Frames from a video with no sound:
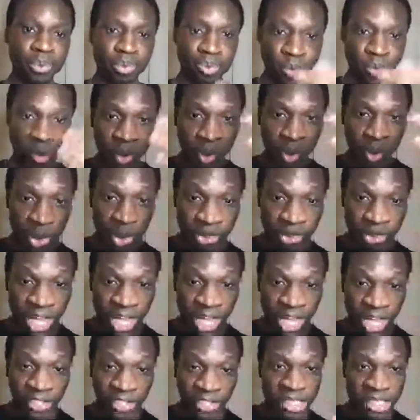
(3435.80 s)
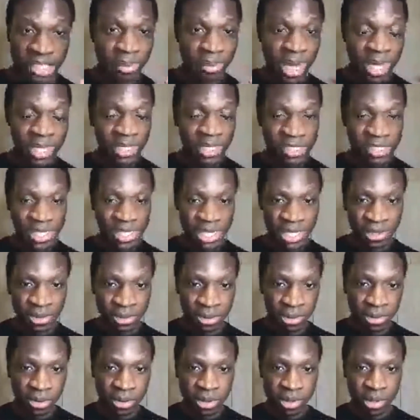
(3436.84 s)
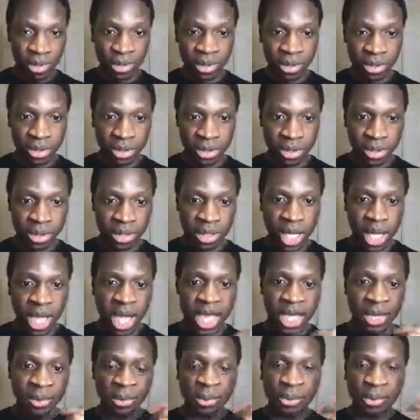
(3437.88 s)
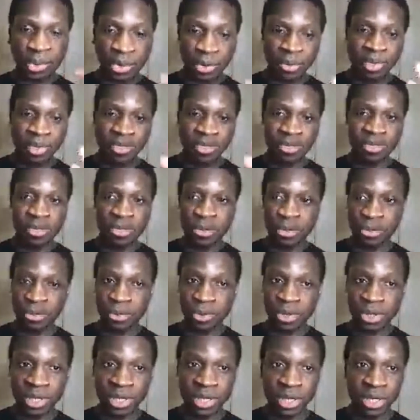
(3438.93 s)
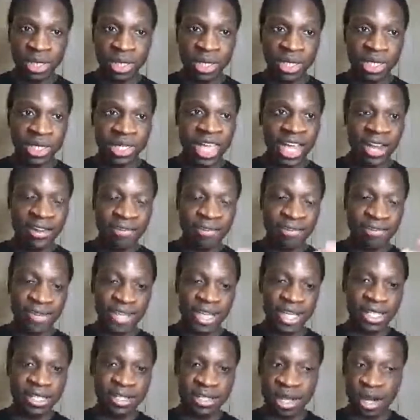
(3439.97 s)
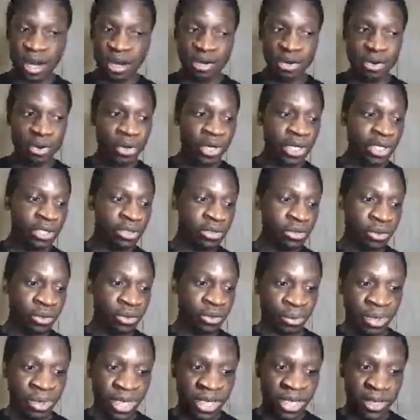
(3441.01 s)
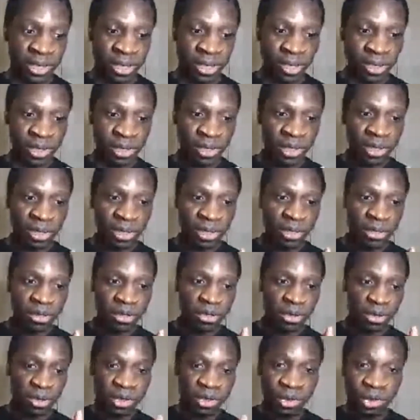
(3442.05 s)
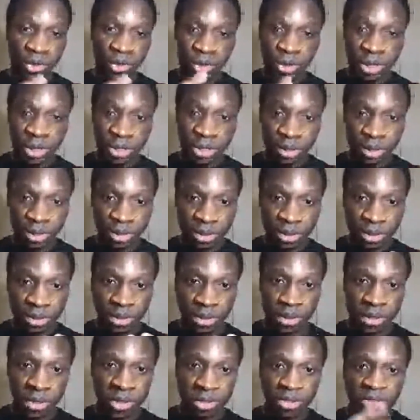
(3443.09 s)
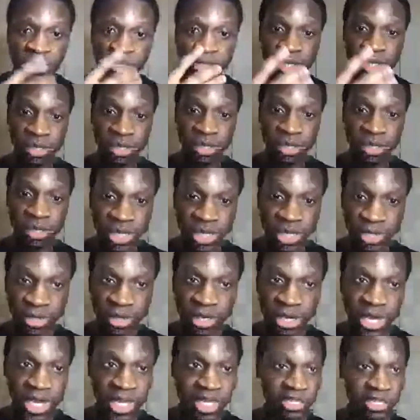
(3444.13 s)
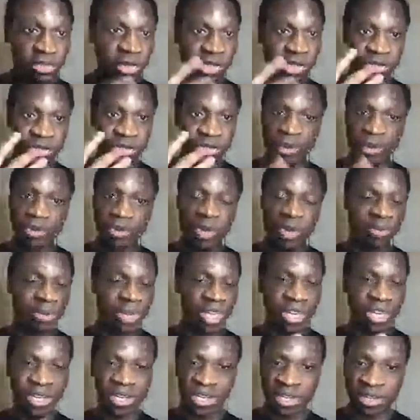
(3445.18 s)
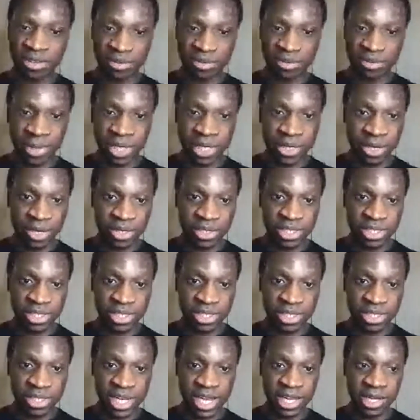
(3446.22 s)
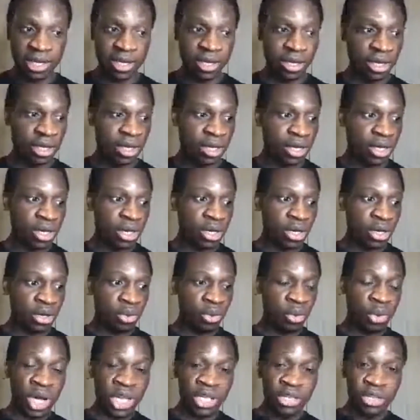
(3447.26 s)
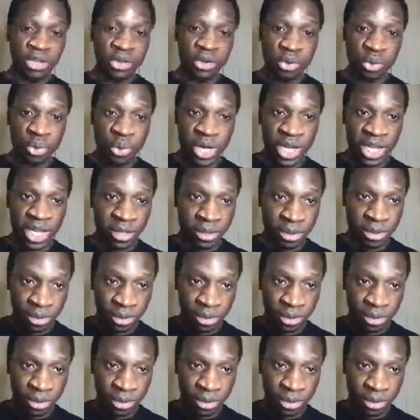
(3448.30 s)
When you have this mindset, I promise you that things are going to be good constantly, and it's going to be repetitive because like when you win